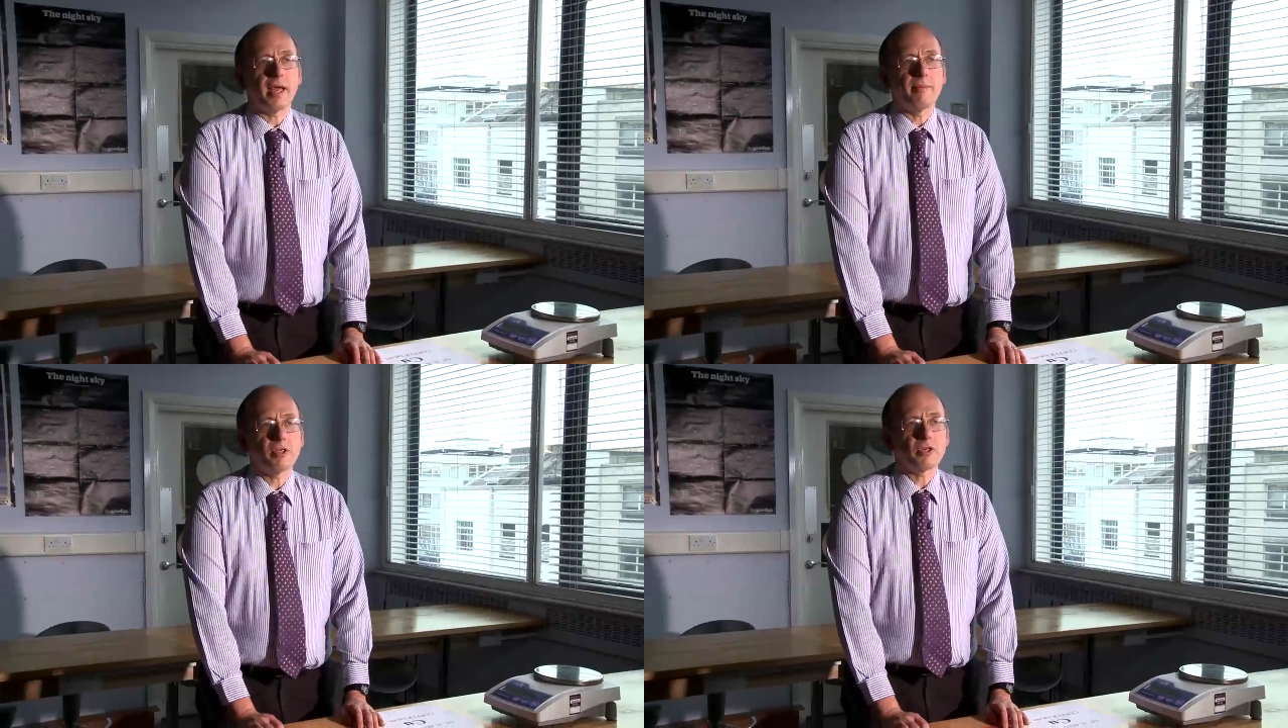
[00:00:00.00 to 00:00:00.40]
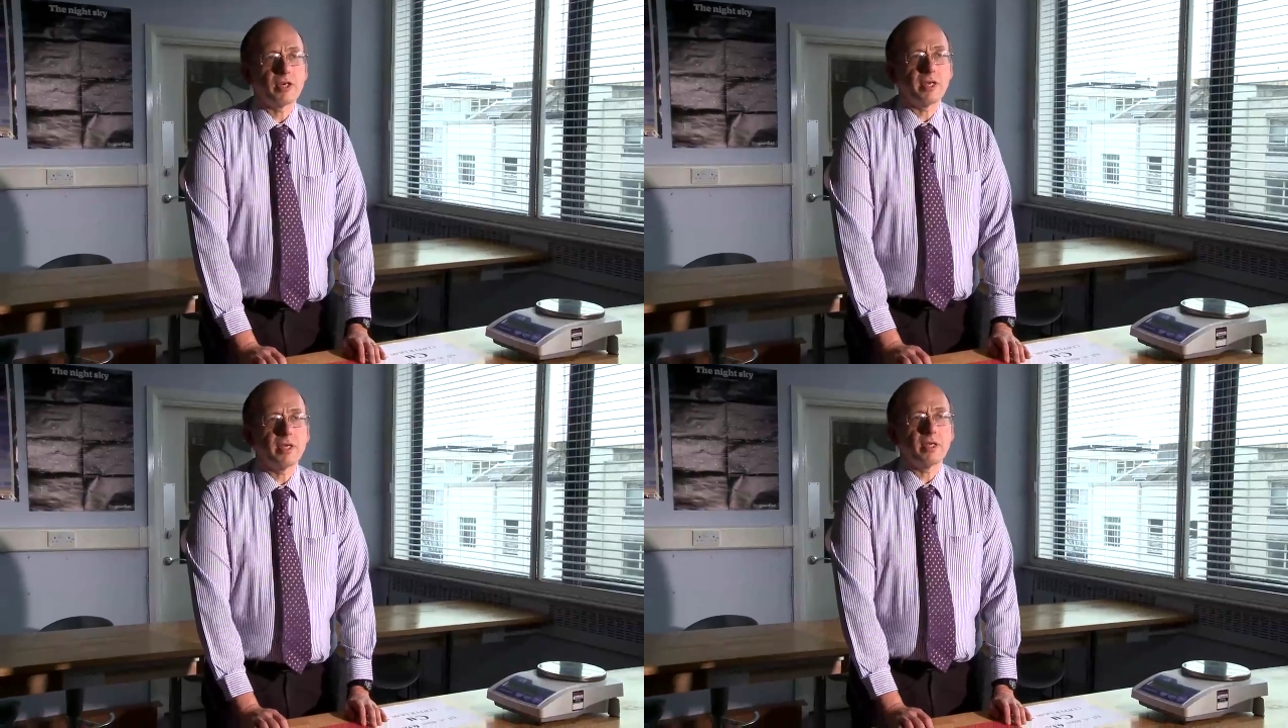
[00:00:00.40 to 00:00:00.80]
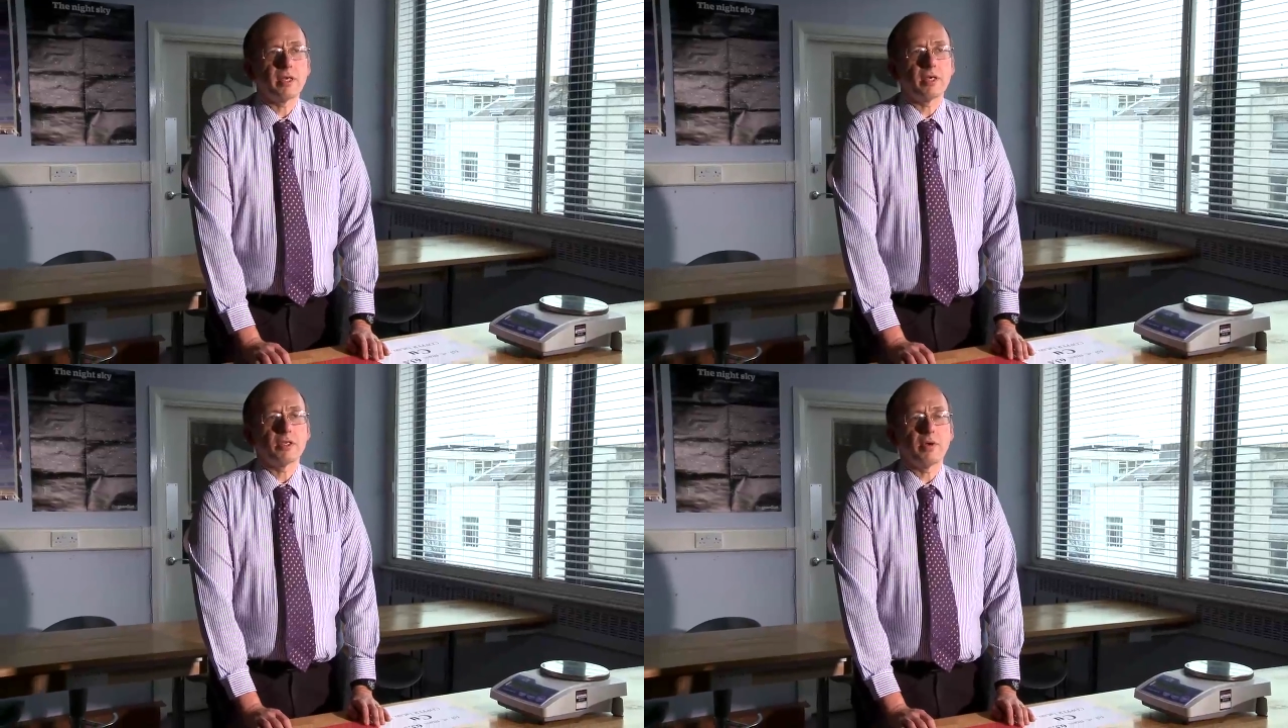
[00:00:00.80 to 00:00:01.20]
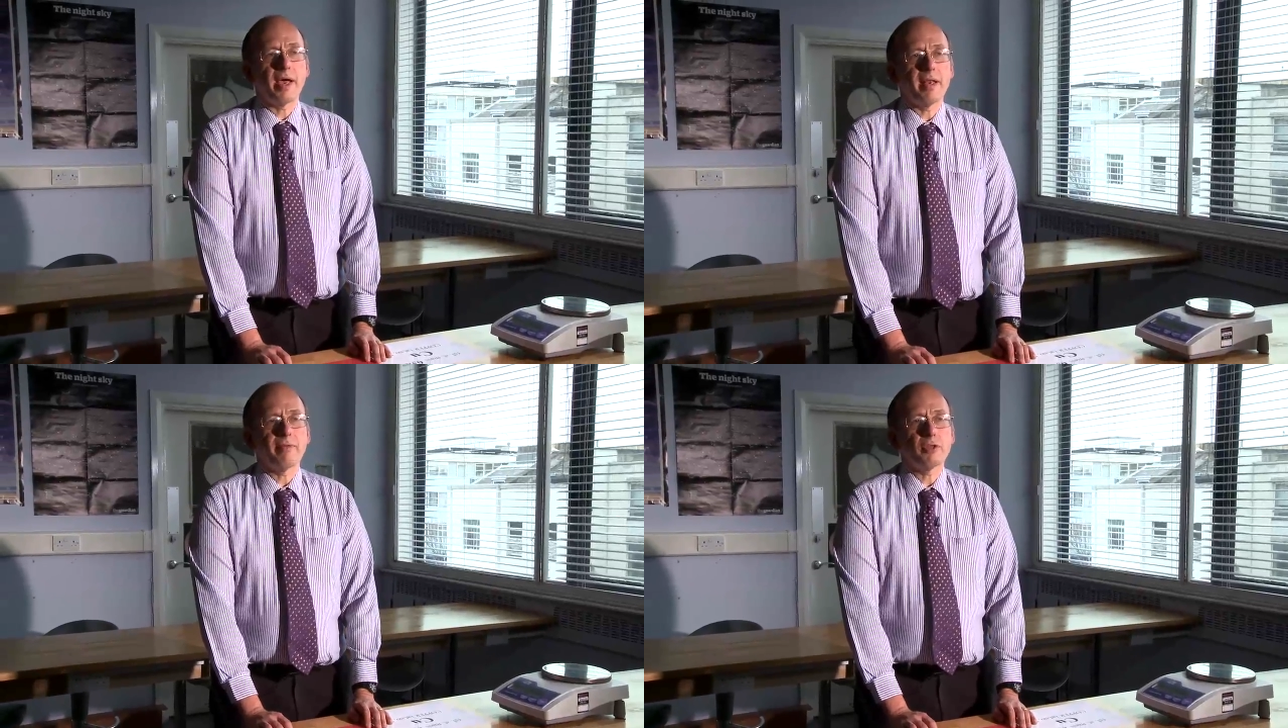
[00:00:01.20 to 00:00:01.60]
chemistry to
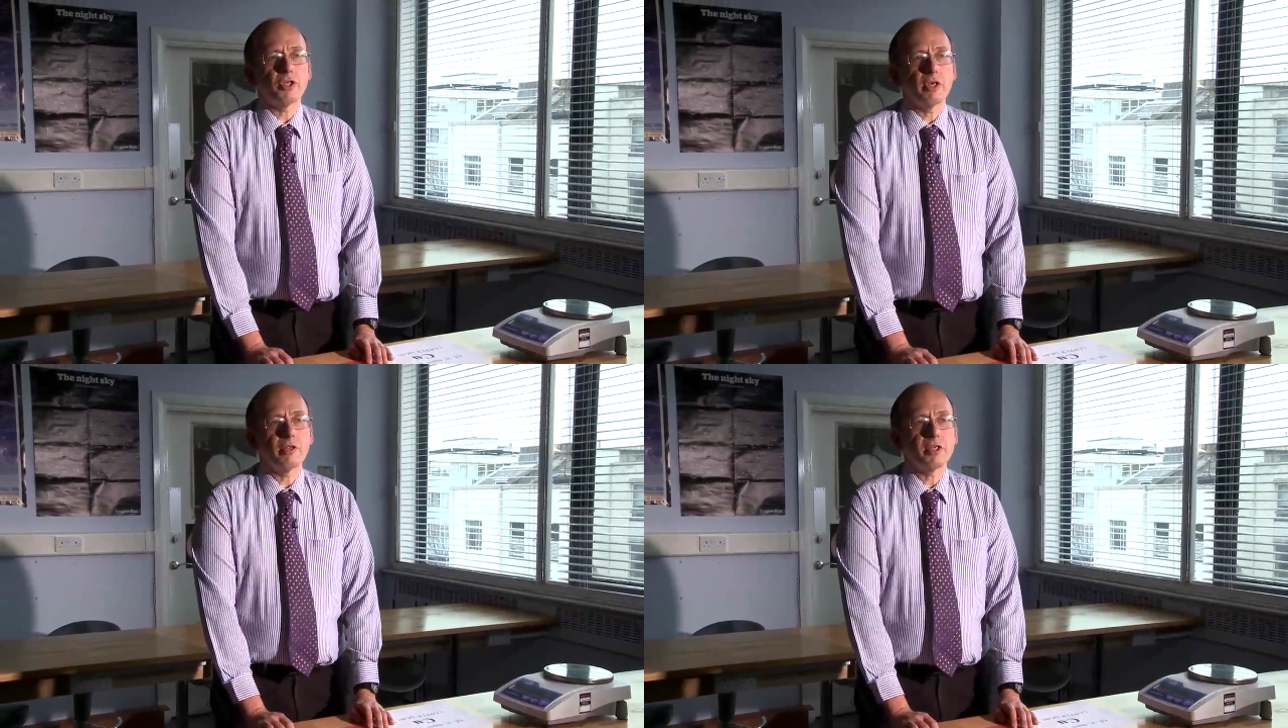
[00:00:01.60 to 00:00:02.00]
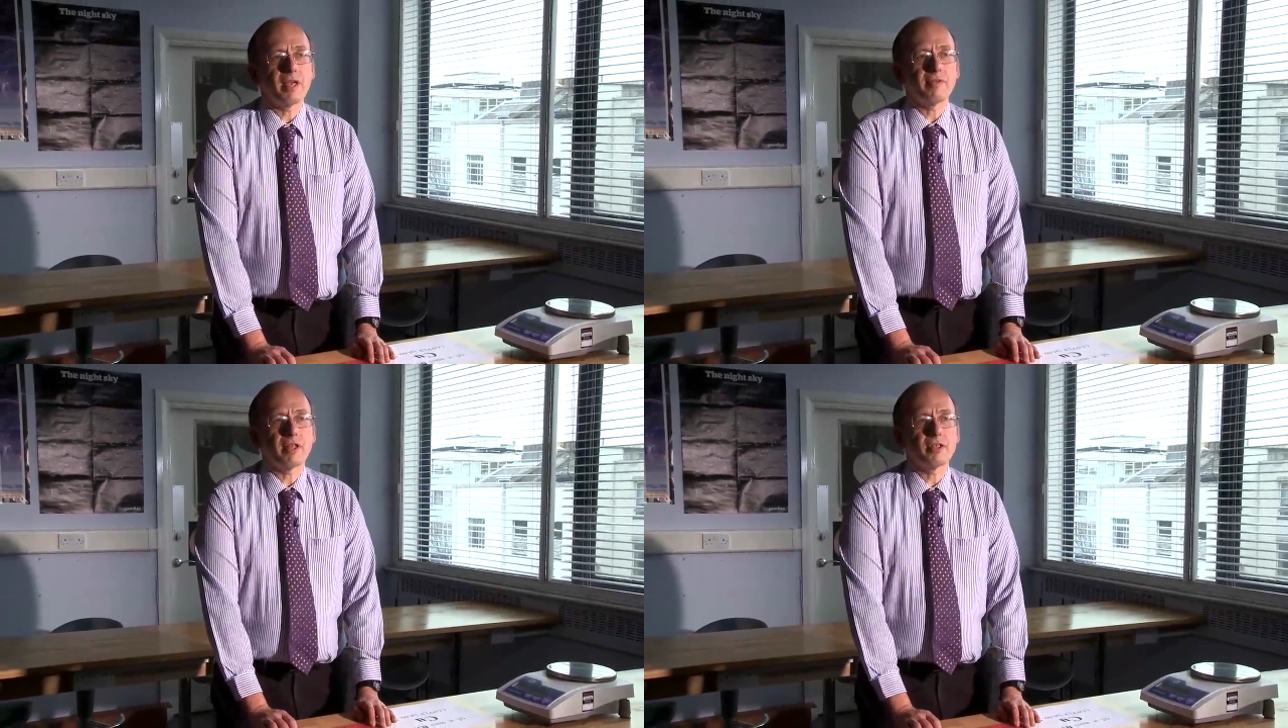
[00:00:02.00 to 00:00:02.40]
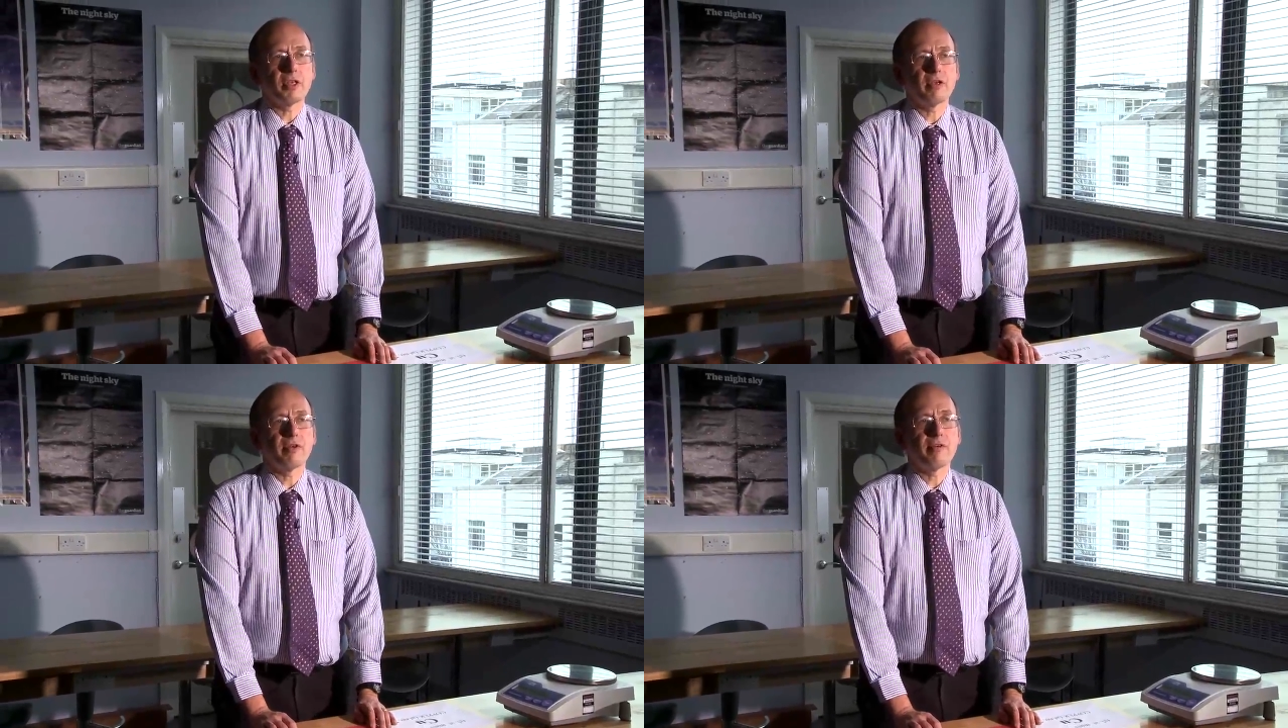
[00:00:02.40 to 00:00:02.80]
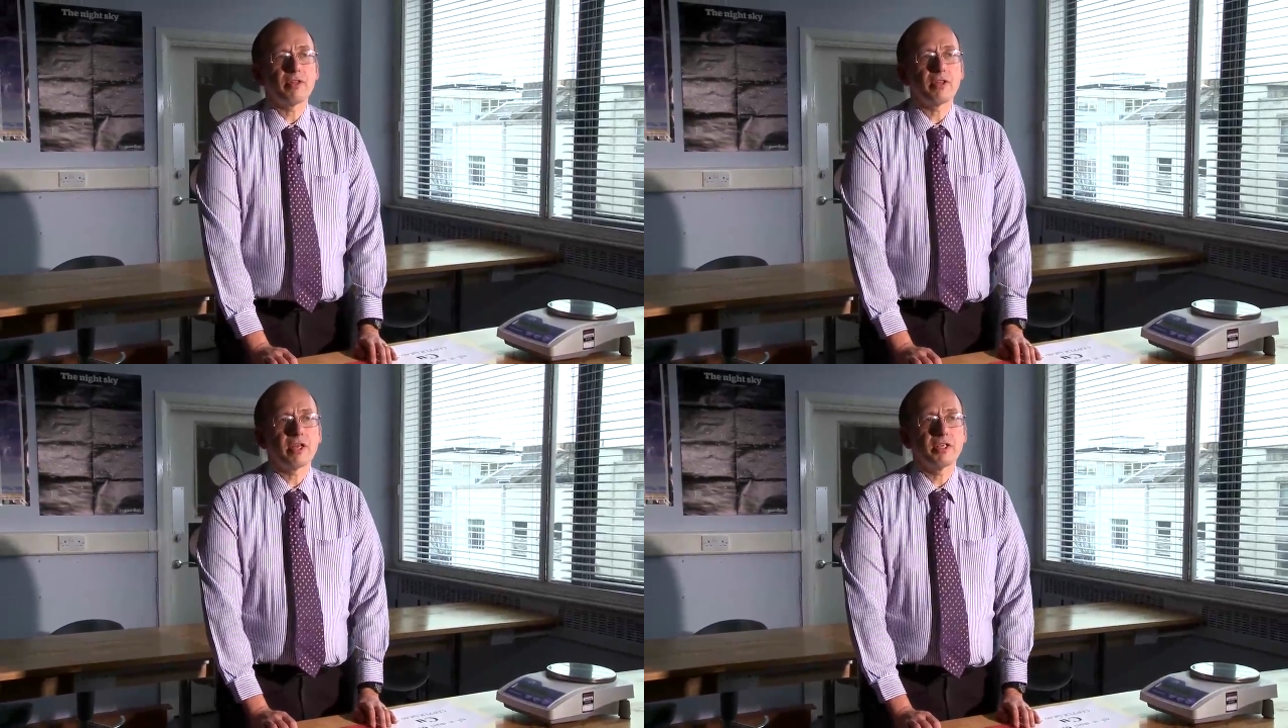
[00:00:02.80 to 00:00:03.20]
A-level students, have done so for over
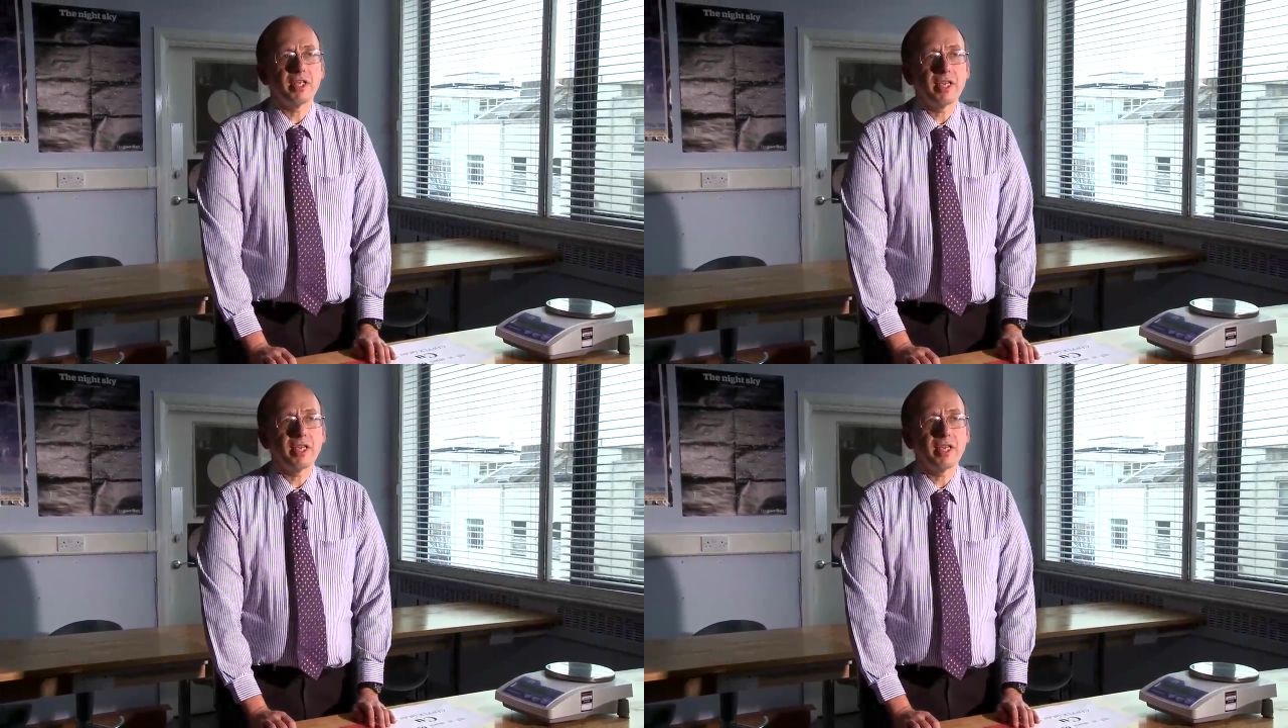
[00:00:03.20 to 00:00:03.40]
30